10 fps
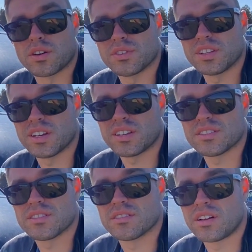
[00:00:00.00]
I really like it
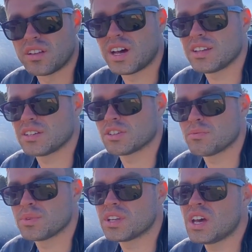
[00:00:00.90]
a lot, you know,
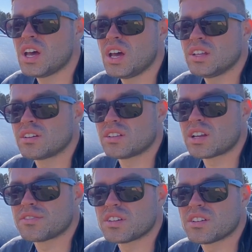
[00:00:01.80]
but there are a lot
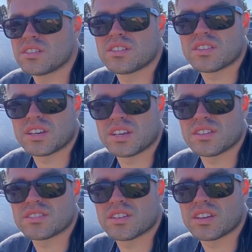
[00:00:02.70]
of other, other
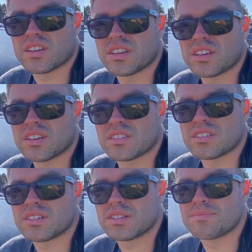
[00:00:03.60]
things and
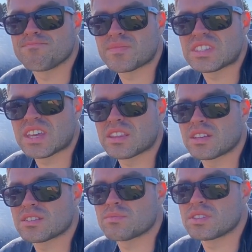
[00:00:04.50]
um, sad
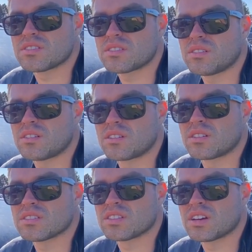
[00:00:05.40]
things about this
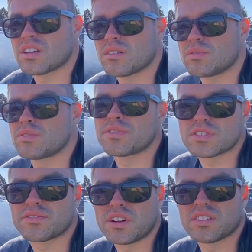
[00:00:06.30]
car is that, well,
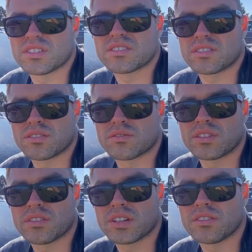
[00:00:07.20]
first of all, is, you know,
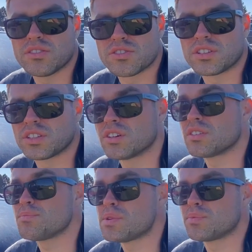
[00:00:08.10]
like you usually know
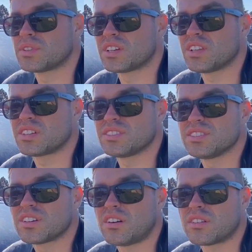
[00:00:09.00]
that people neglect
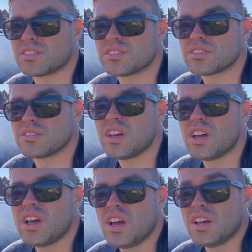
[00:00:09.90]
these cars. So
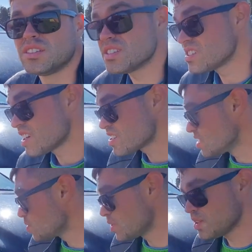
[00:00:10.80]
this is actually
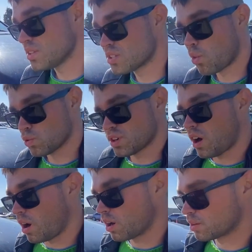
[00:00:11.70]
a 20 year old
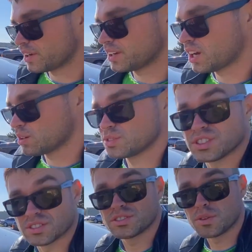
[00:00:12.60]
car right now,
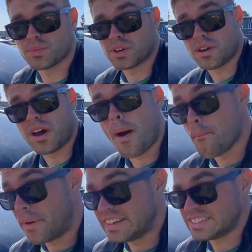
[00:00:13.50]
which is super
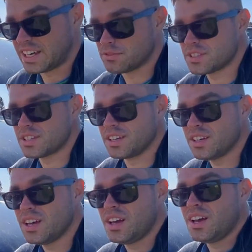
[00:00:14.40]
amazing, I would say,
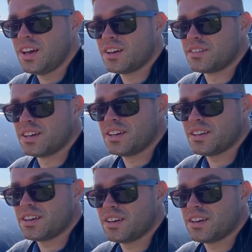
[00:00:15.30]
right?